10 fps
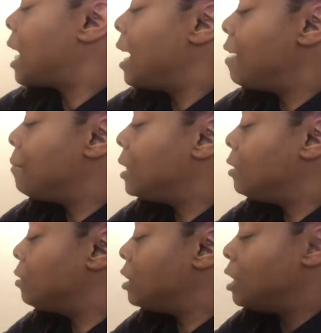I have my
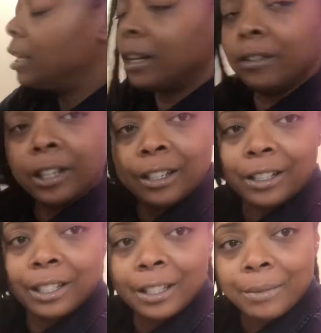little tea kettle here
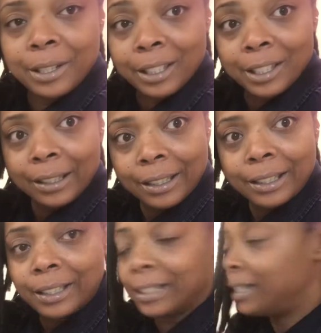since I'm in the
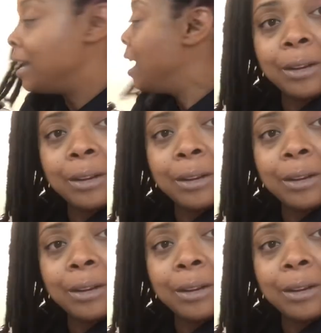salon.